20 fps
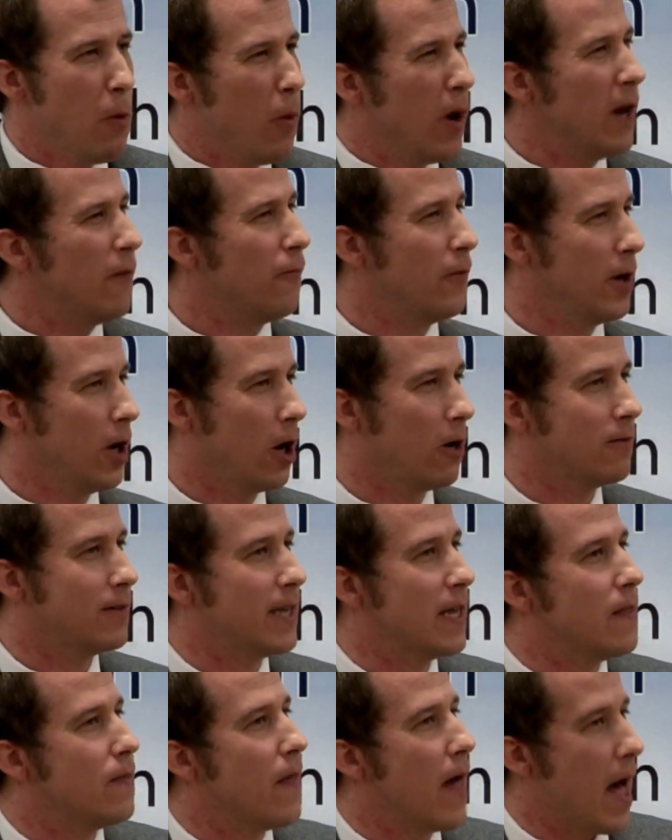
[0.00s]
But what if we all
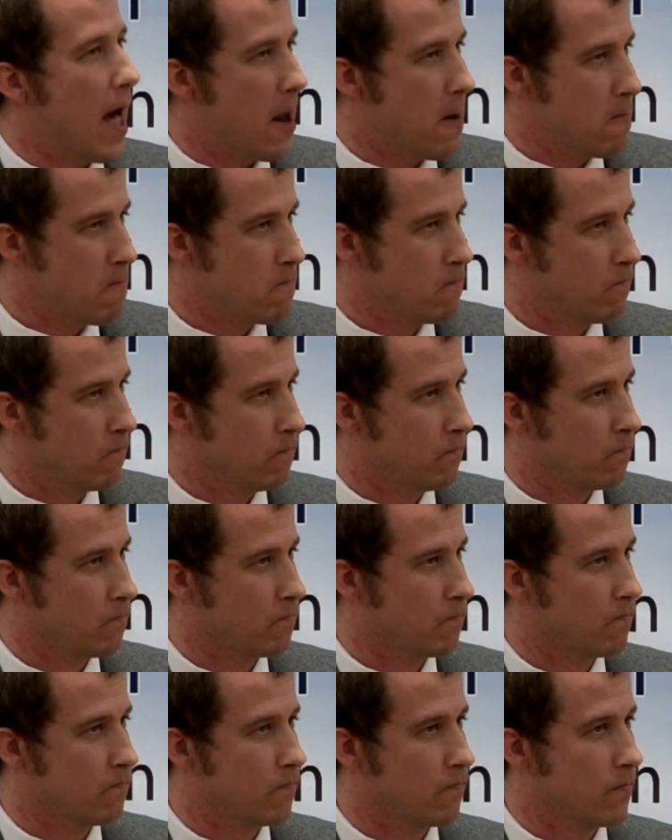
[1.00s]
did that?
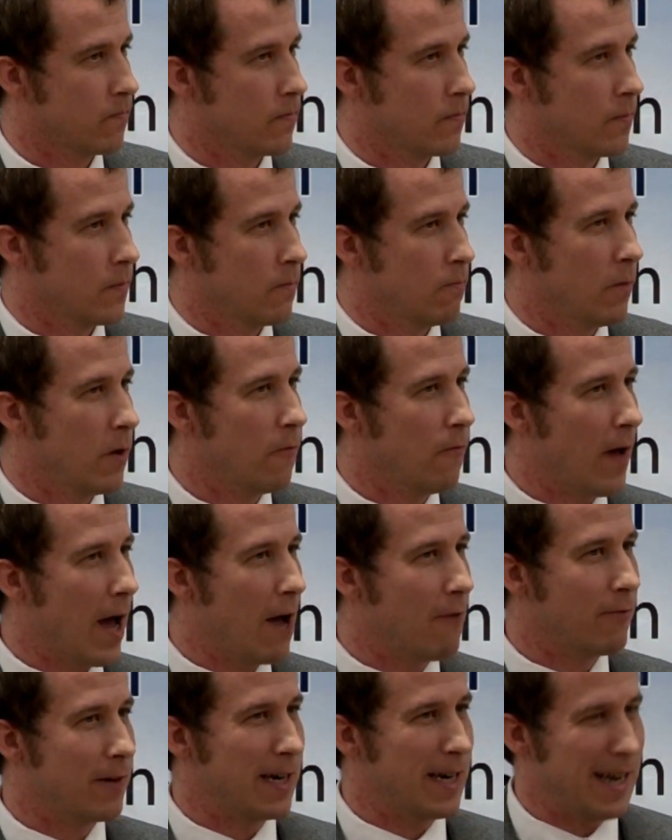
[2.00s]
We
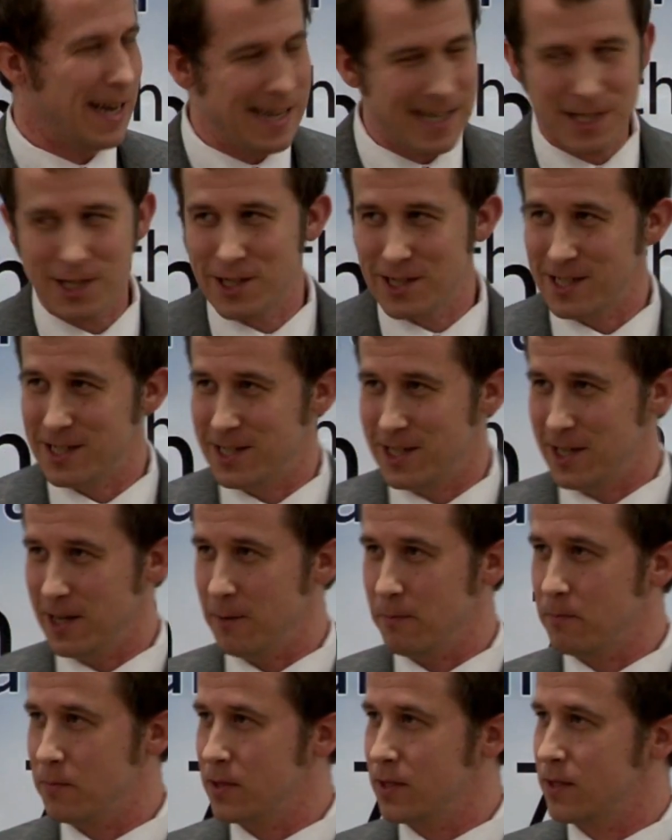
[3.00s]
found
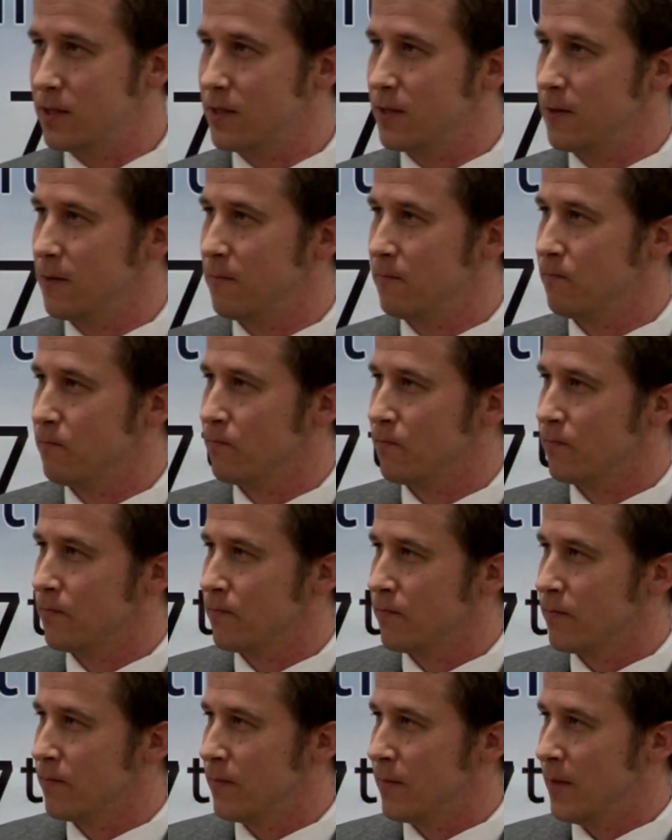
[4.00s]
relationships
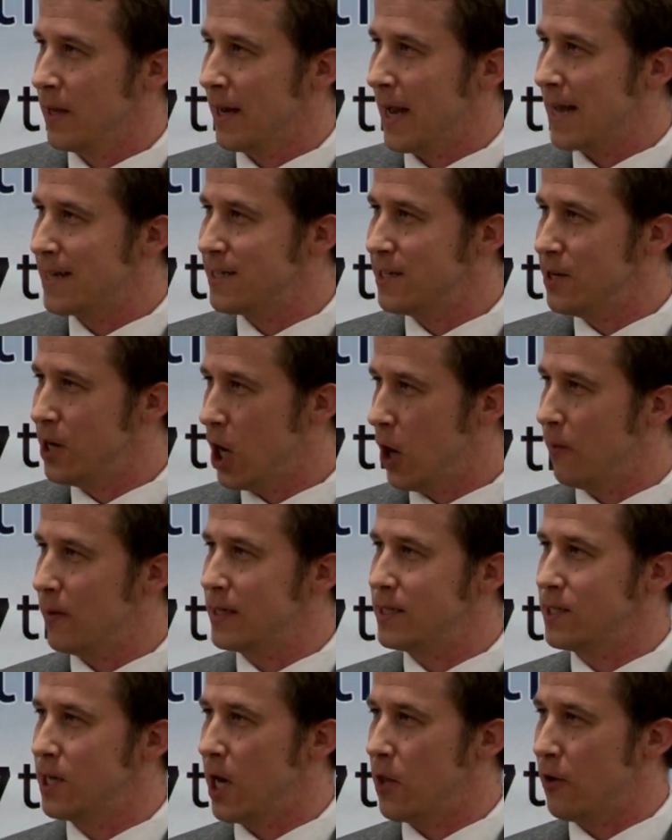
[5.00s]
and got to
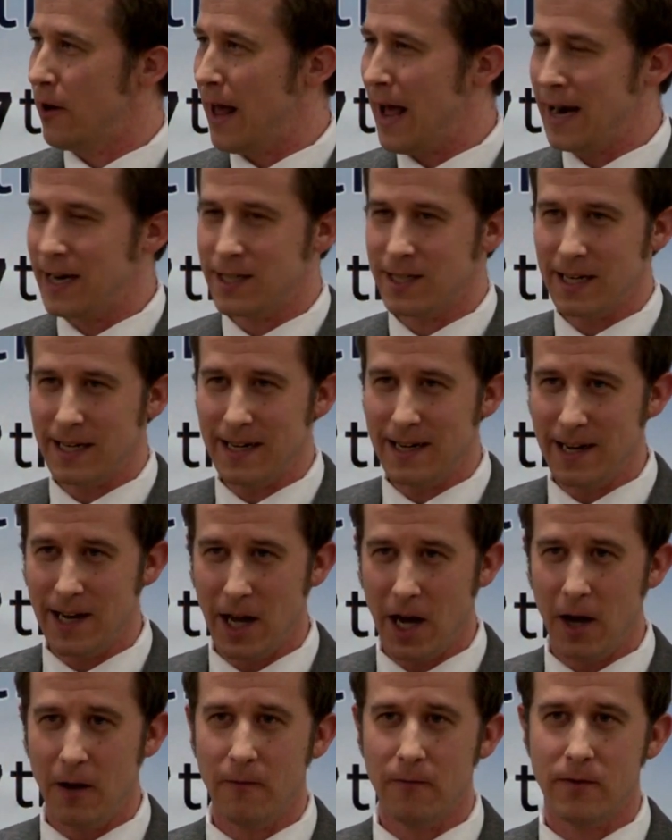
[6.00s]
know each other and actually
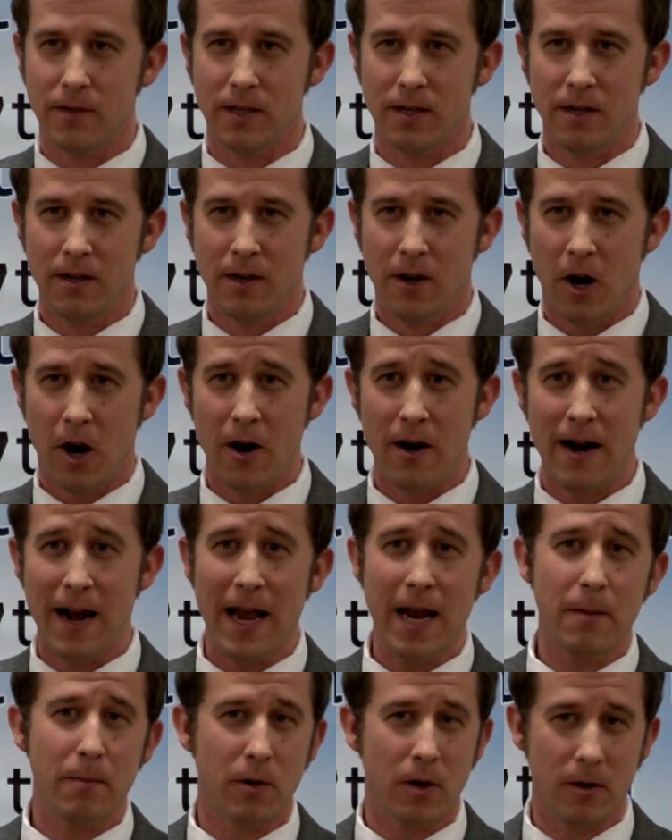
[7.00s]
loved our
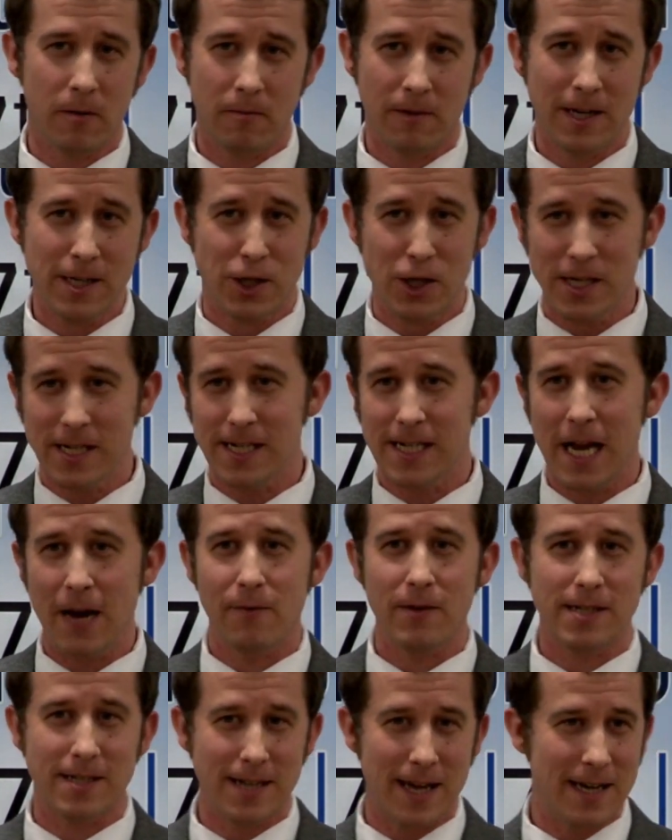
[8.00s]
neighbor. Because Jesus
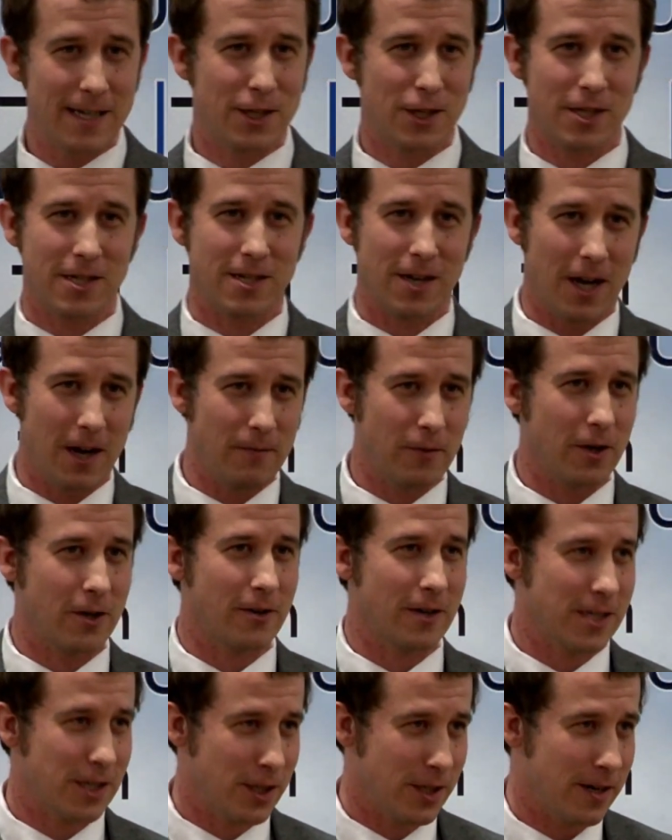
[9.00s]
never says just love
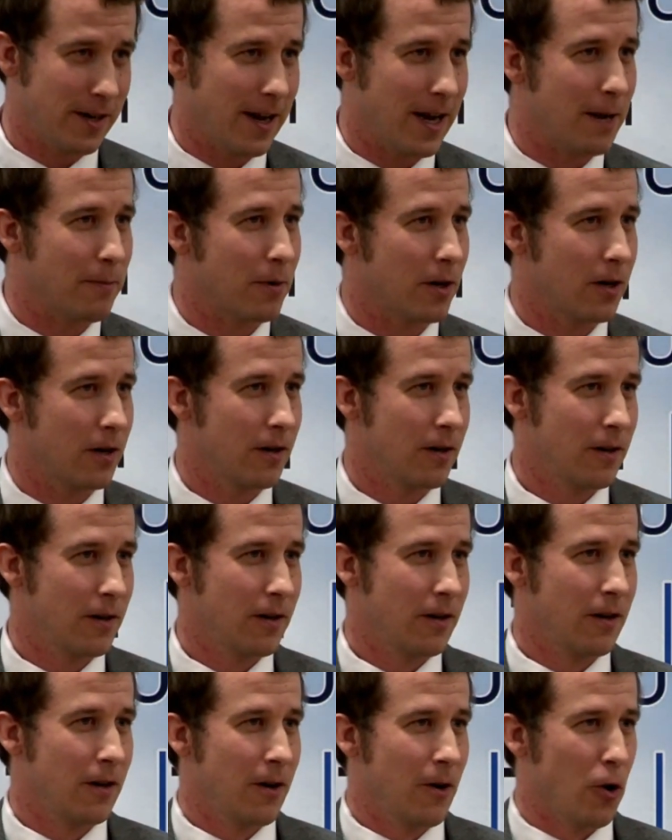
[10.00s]
your Christian neighbor
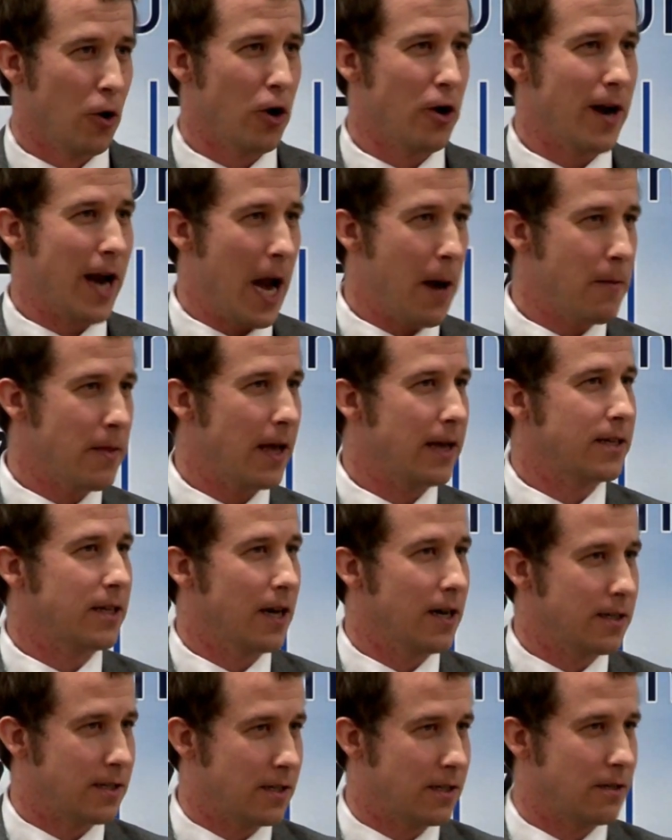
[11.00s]
or your neighbor
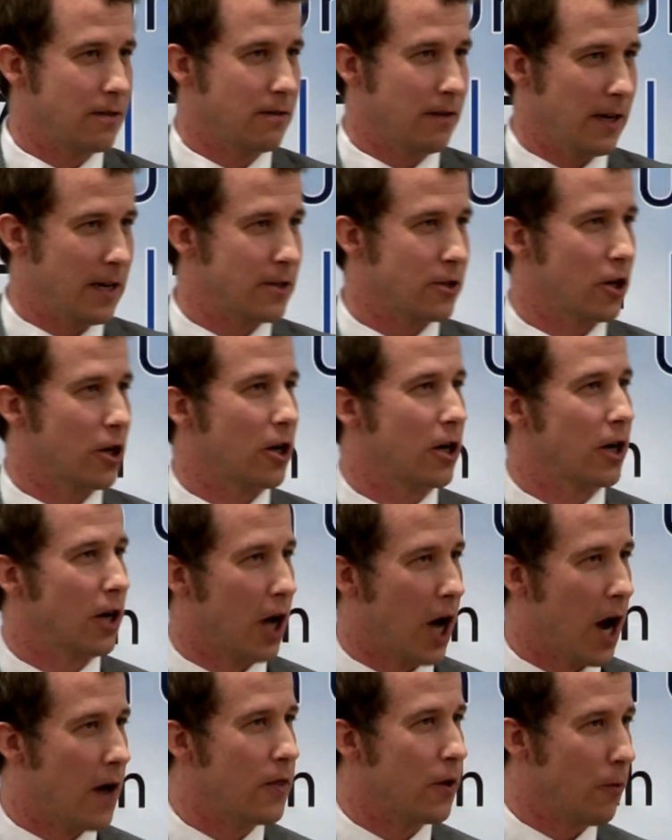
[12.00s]
that does his or
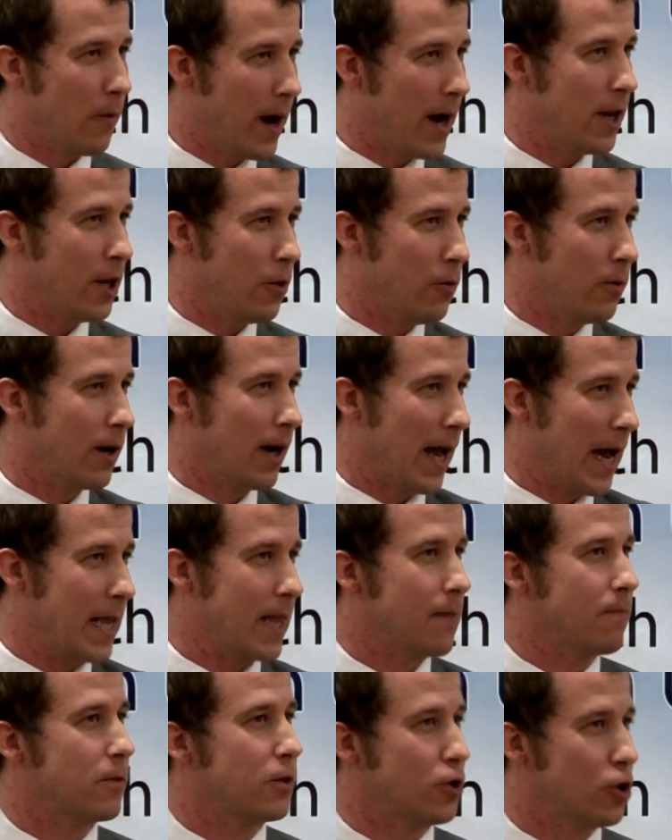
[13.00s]
her lawn the way you would
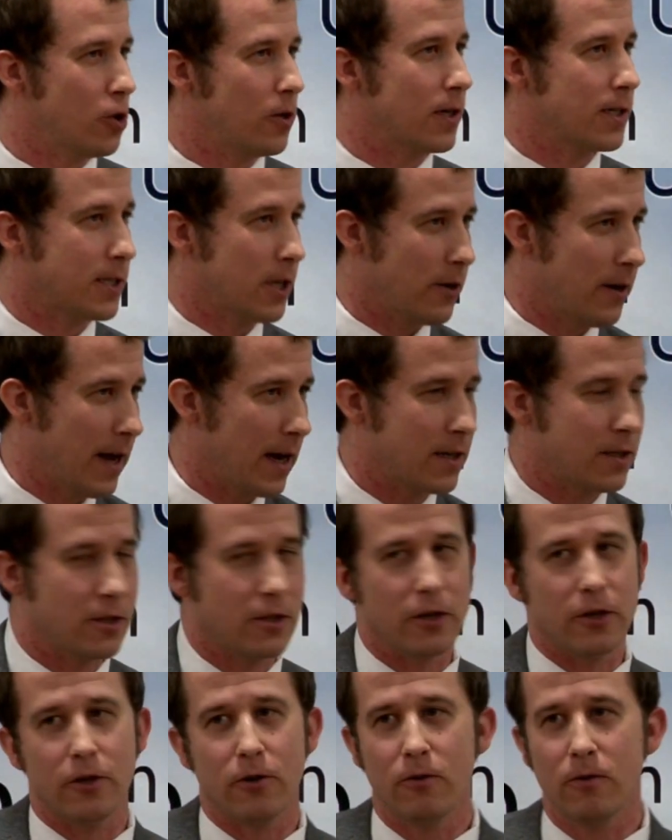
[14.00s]
like them to do because they're
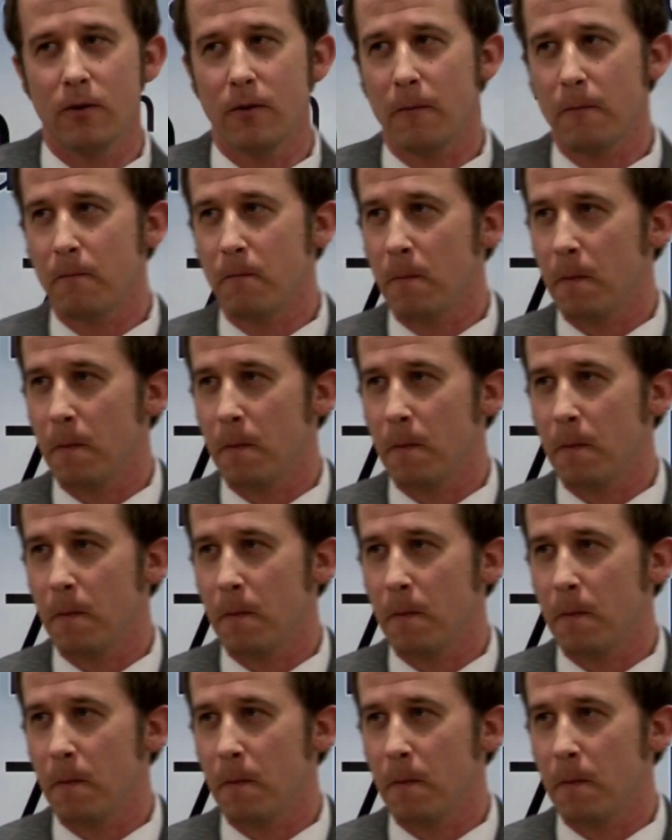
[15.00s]
next to you,